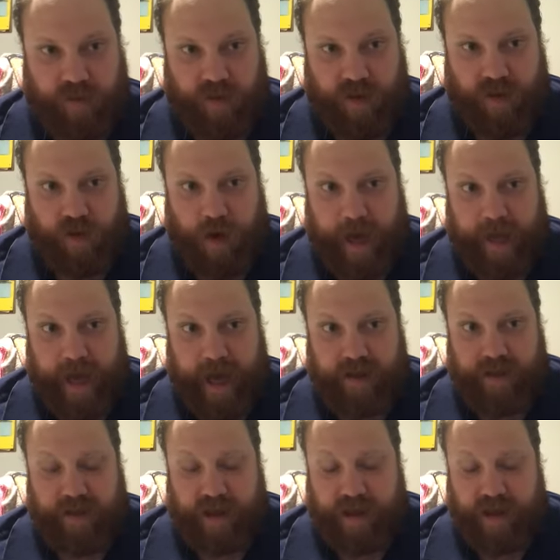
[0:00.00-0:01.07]
So I
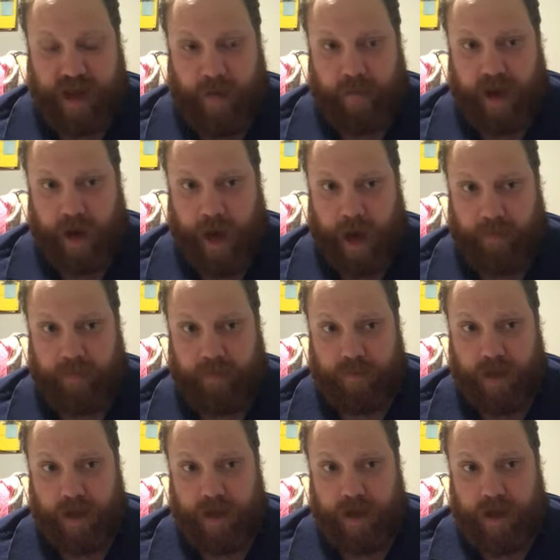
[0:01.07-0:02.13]
guess to sum it up,
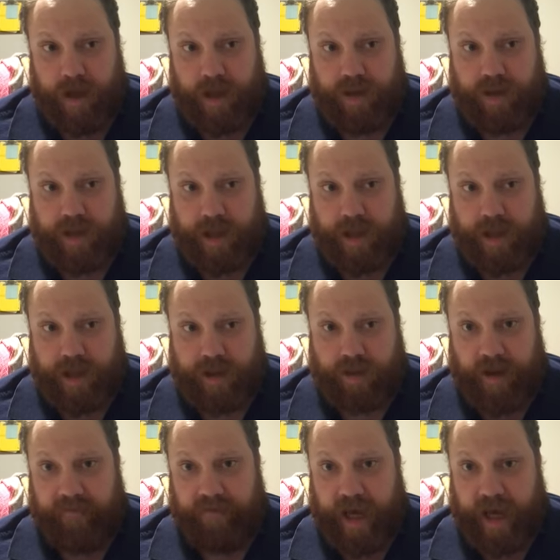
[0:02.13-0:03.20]
it's this
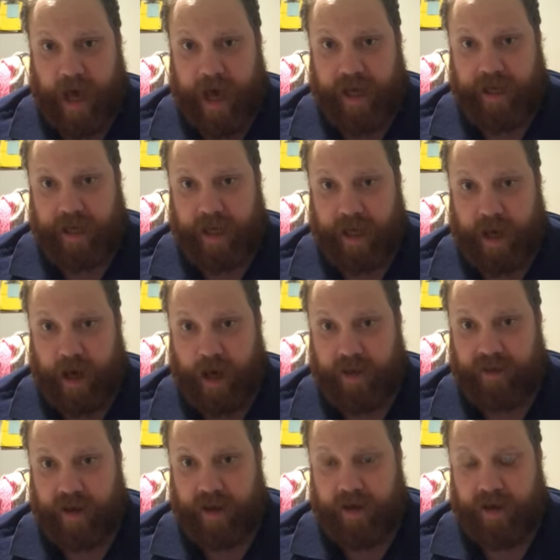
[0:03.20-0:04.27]
living idea
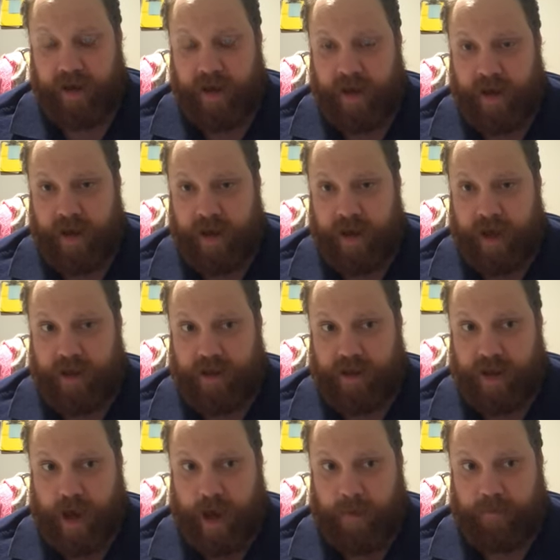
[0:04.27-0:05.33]
that
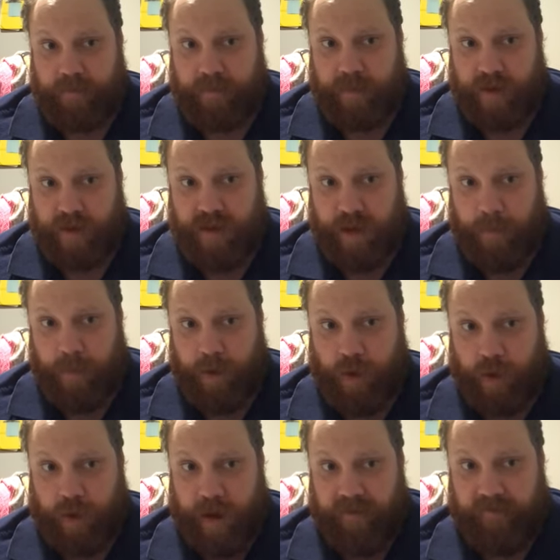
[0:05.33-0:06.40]
is a
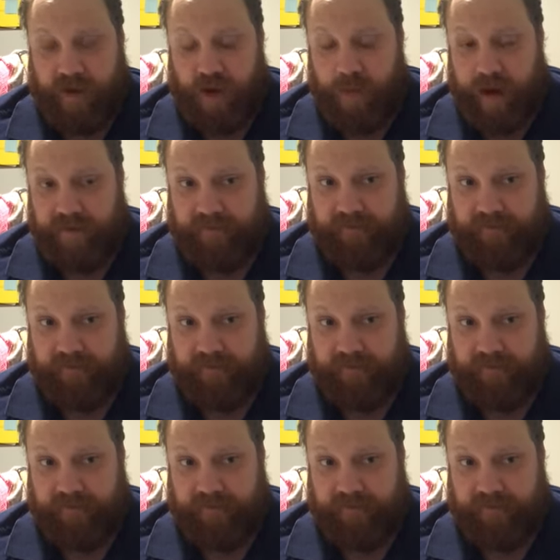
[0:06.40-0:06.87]
symbol of human